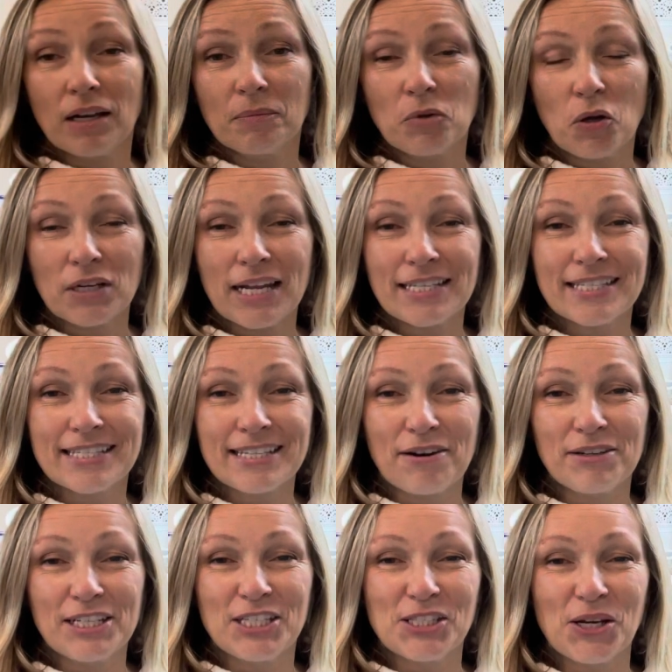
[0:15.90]
I'm not
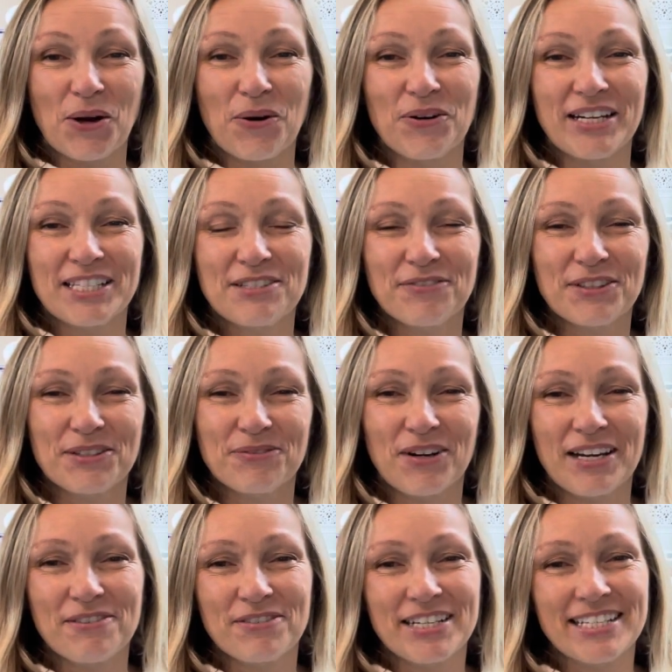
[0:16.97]
necessarily sure it's for the
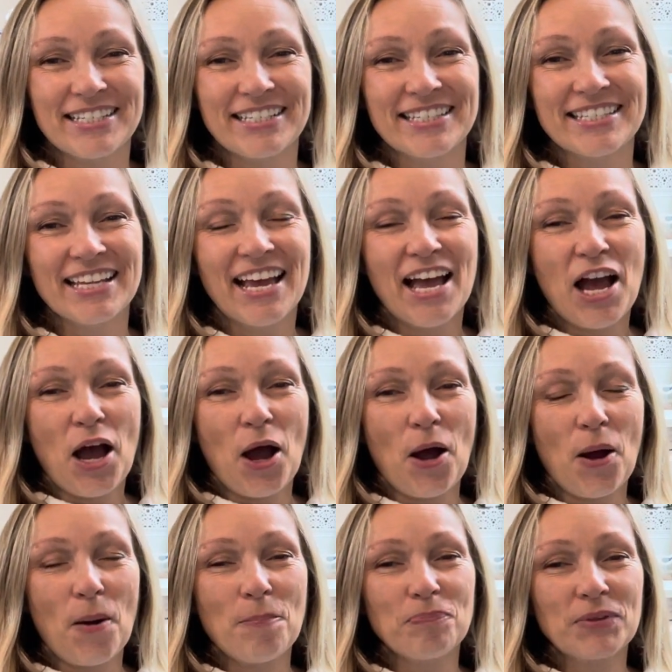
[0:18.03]
right reasons.
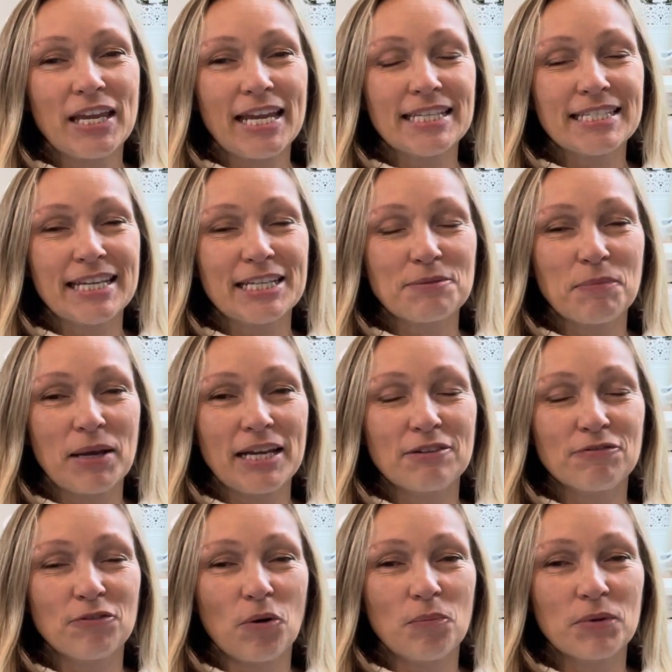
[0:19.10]
It is made
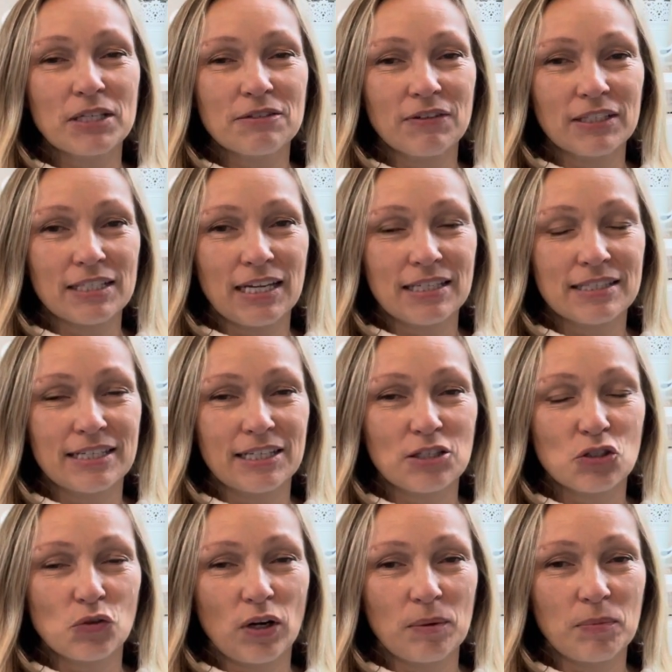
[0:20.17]
from this fantastic
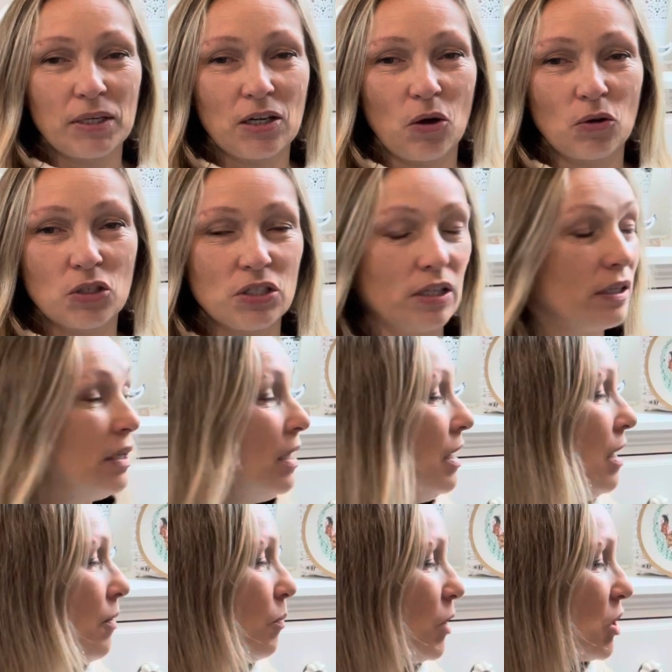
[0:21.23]
stripy cotton,
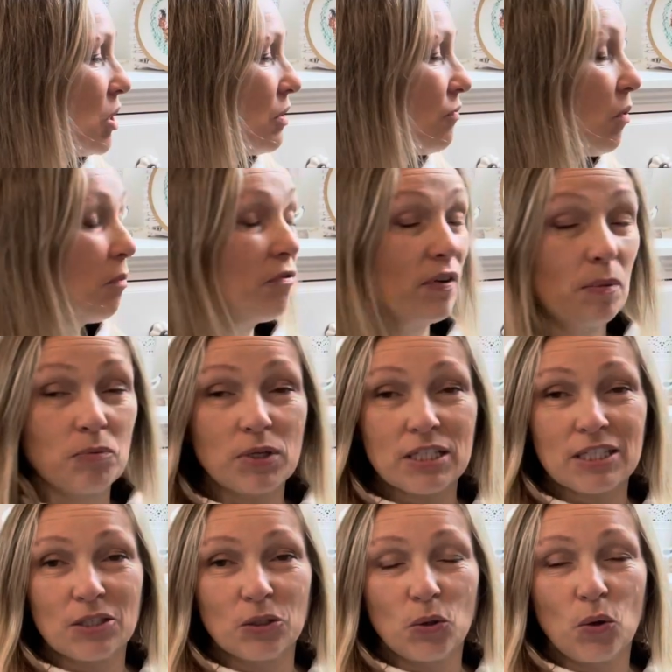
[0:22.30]
which is from Fabrics
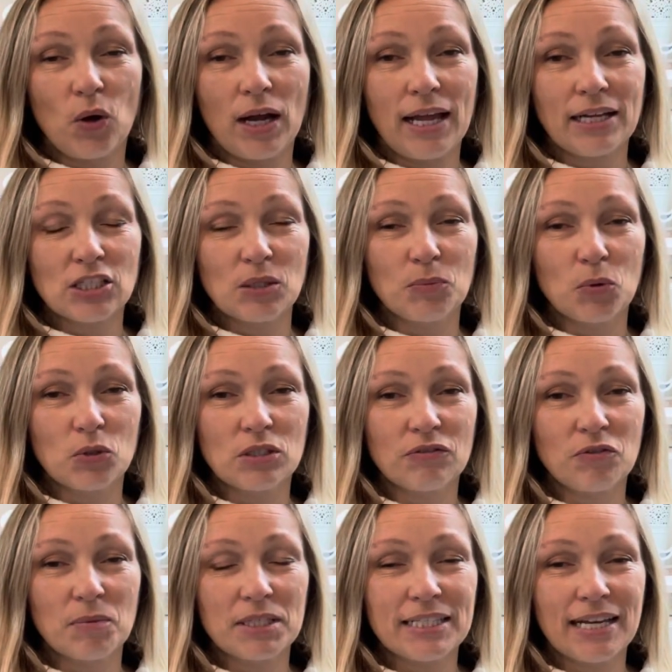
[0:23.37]
Galore. I actually bought it
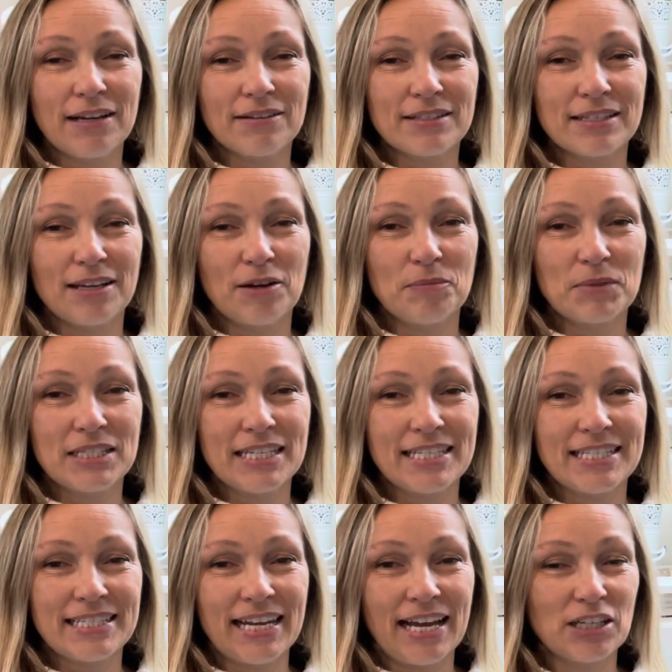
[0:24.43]
from Adele's
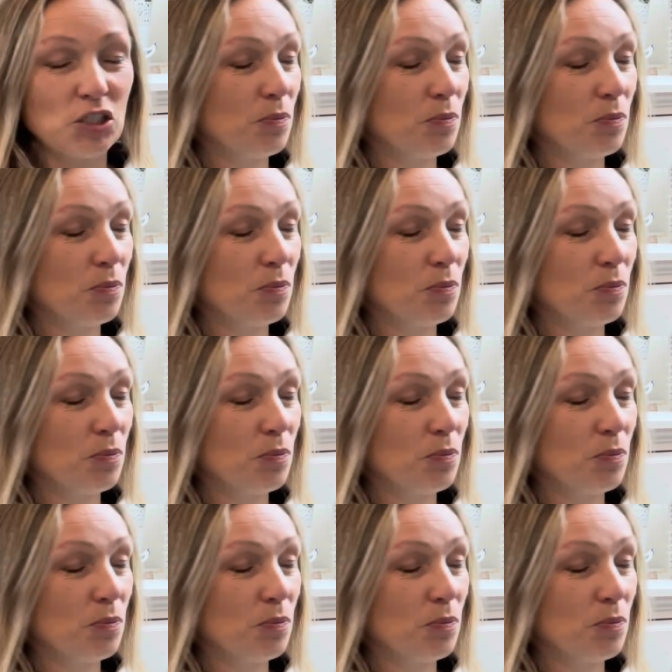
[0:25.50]
D-Stash,